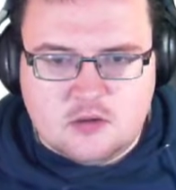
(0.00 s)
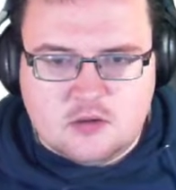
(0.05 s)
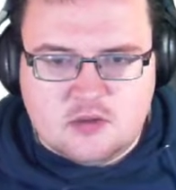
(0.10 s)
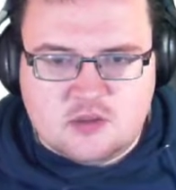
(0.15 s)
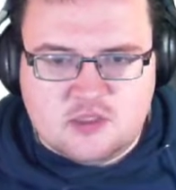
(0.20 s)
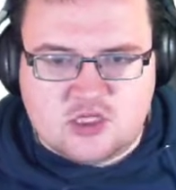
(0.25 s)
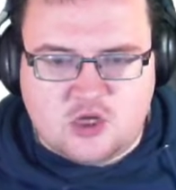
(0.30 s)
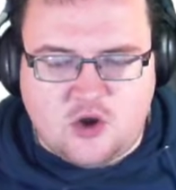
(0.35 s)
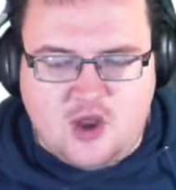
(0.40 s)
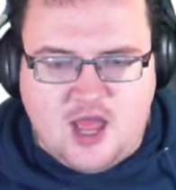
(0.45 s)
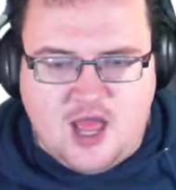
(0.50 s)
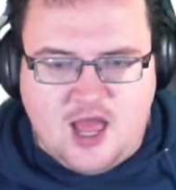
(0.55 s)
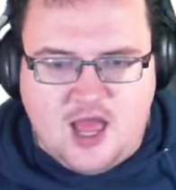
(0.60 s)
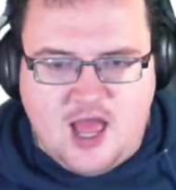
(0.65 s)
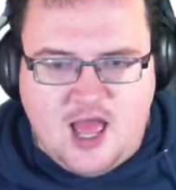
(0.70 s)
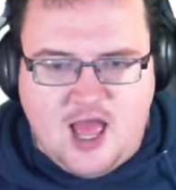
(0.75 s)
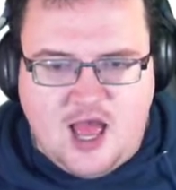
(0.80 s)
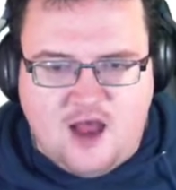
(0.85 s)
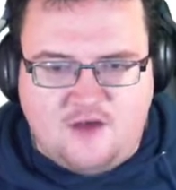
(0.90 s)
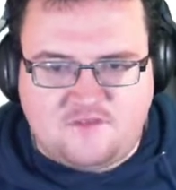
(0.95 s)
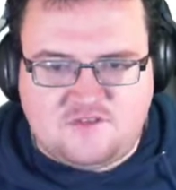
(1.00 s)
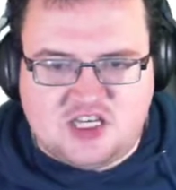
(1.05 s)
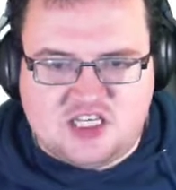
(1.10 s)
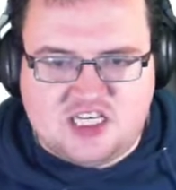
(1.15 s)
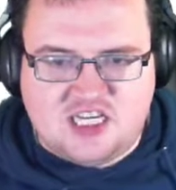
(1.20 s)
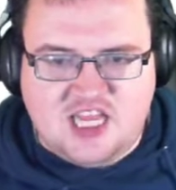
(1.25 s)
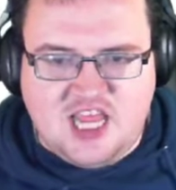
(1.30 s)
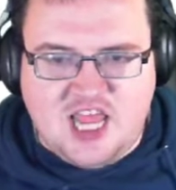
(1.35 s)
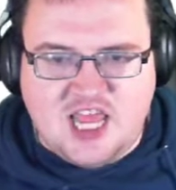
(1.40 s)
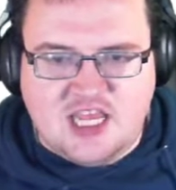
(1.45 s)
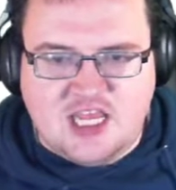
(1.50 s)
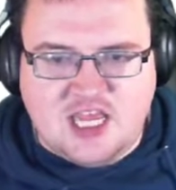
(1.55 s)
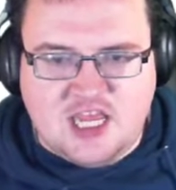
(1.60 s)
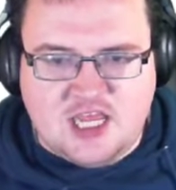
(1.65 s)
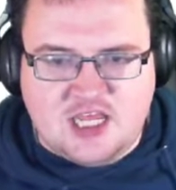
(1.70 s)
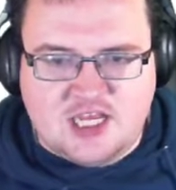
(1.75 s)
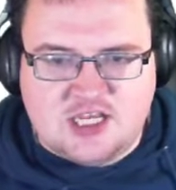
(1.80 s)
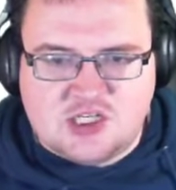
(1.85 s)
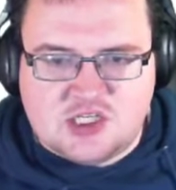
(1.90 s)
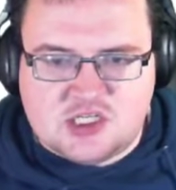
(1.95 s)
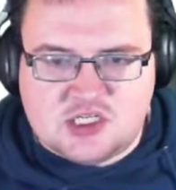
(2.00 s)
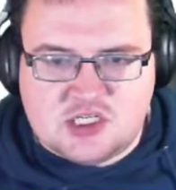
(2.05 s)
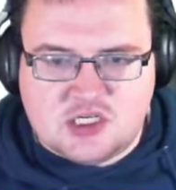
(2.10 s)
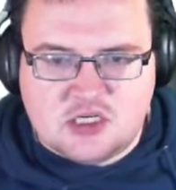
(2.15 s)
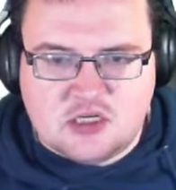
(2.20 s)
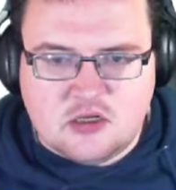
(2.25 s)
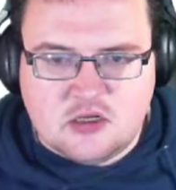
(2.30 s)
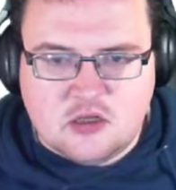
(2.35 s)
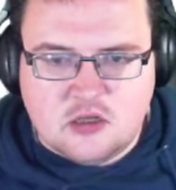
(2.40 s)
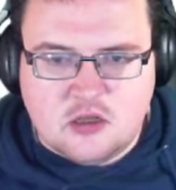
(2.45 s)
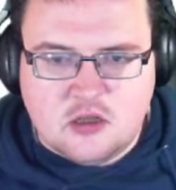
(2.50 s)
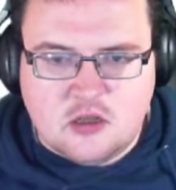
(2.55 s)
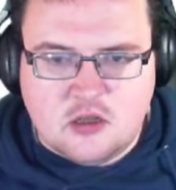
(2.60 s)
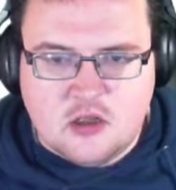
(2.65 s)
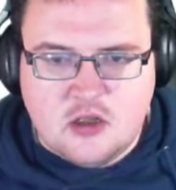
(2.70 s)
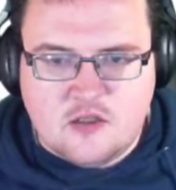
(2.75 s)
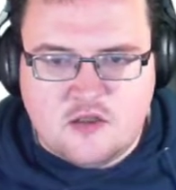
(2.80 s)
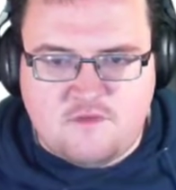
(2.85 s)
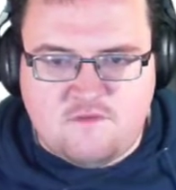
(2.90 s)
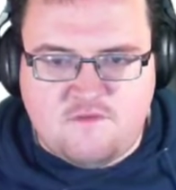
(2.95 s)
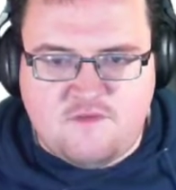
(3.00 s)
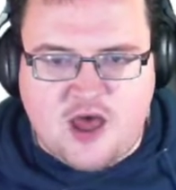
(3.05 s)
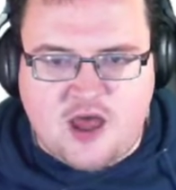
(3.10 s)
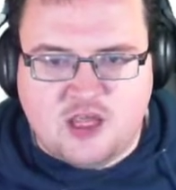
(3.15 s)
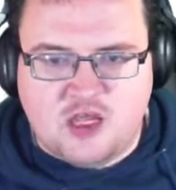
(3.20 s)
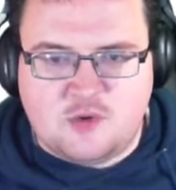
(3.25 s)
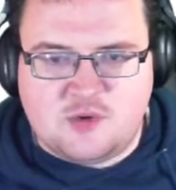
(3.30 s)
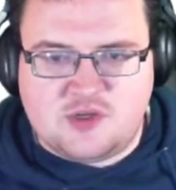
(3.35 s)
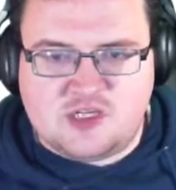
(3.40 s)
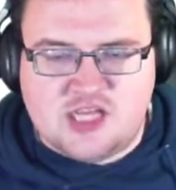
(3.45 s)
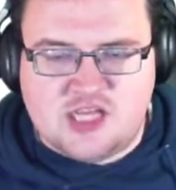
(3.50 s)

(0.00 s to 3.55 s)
So after t years, the value is